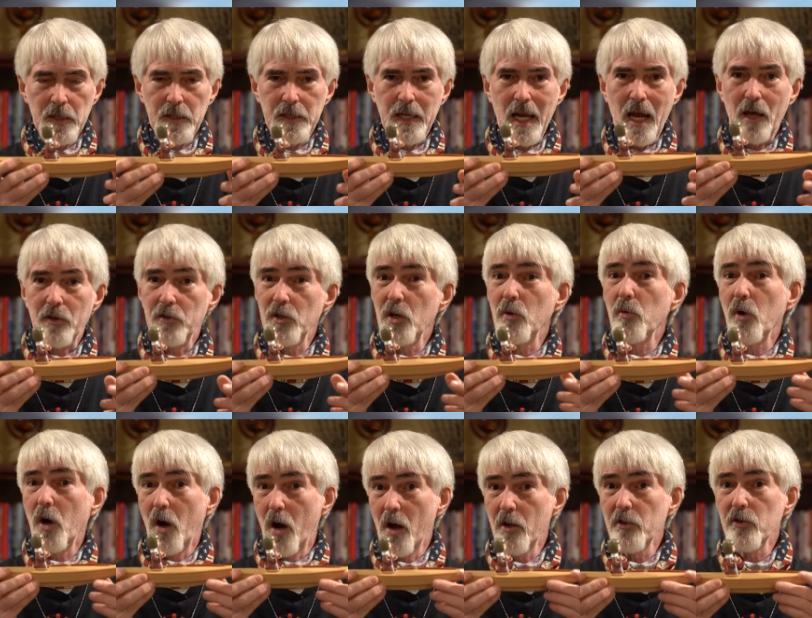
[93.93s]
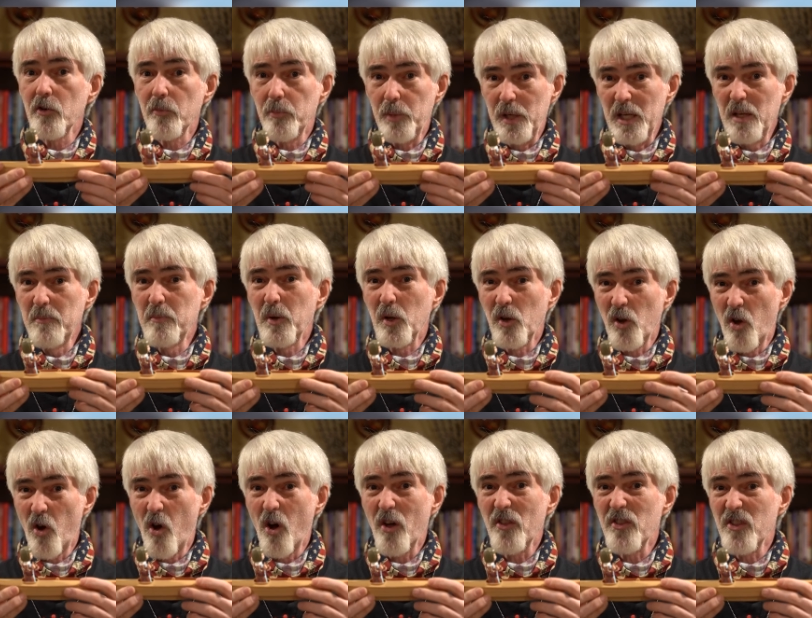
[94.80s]
Now, there were other people
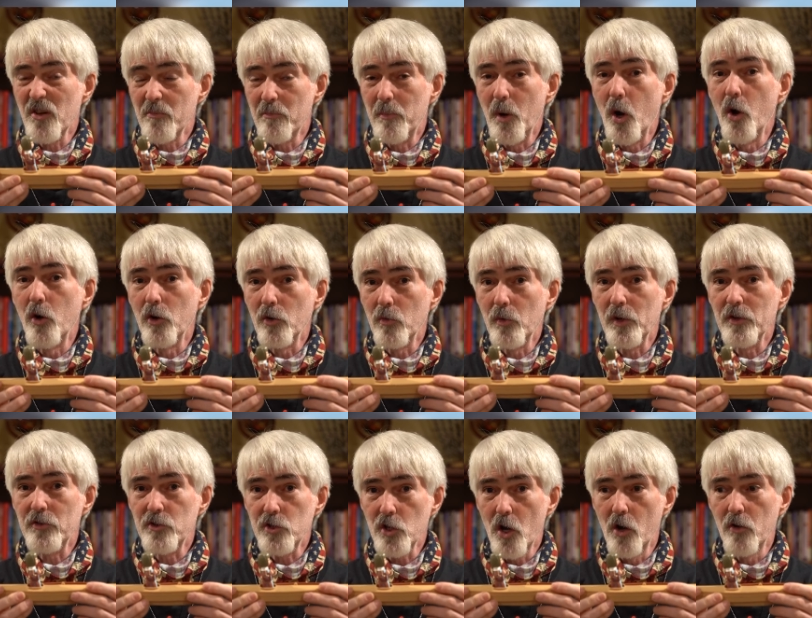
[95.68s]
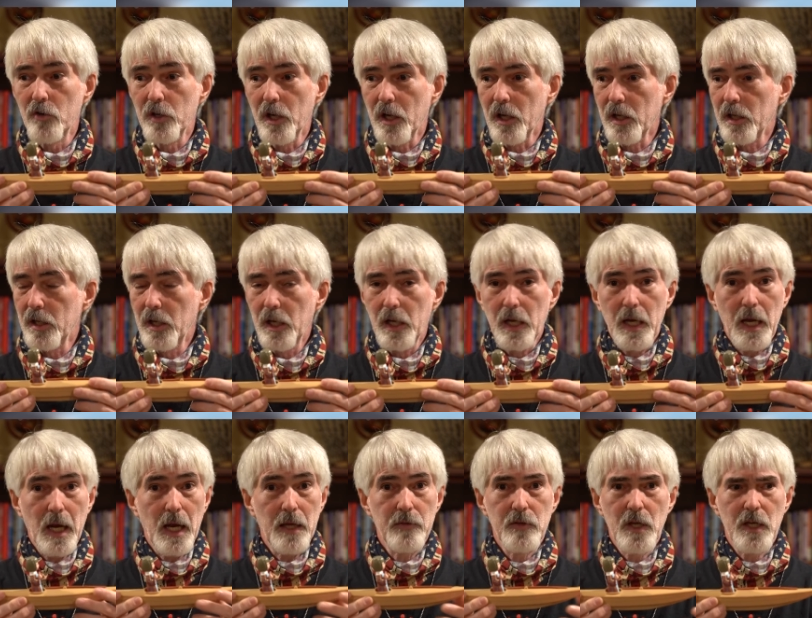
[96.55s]
on the boat with Jonah,
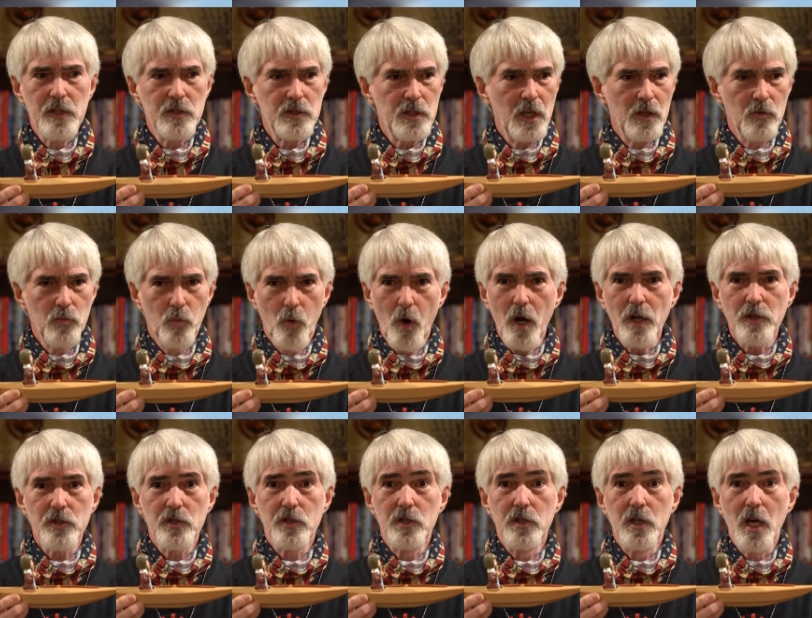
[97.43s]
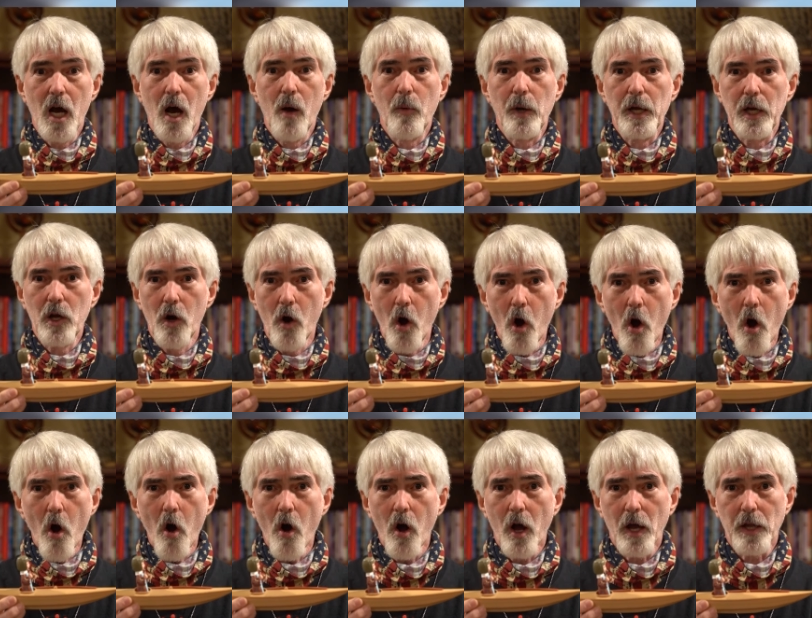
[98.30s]
and they said, What's going
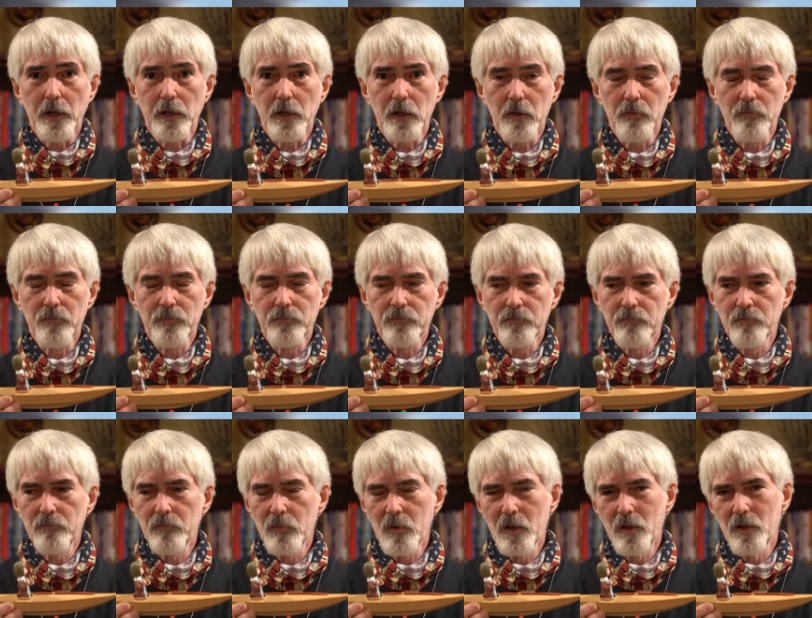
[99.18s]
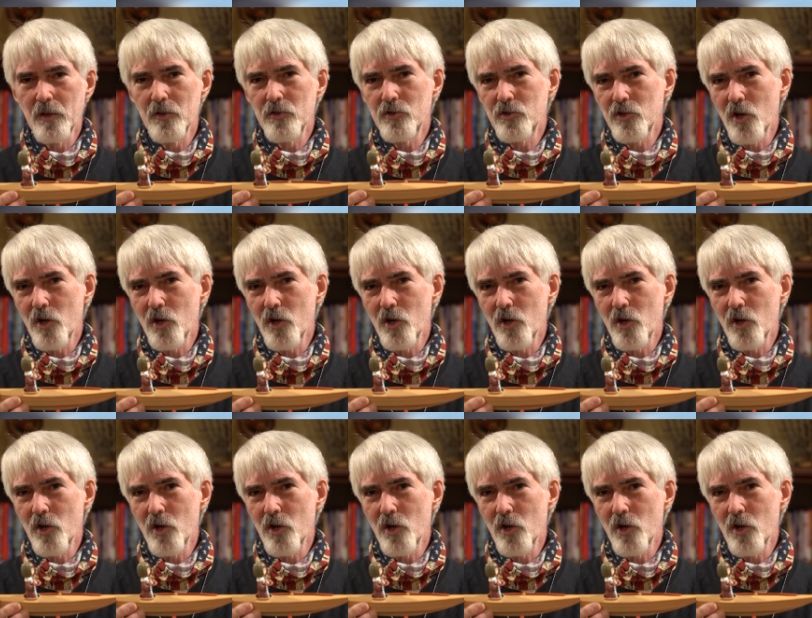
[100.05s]
on?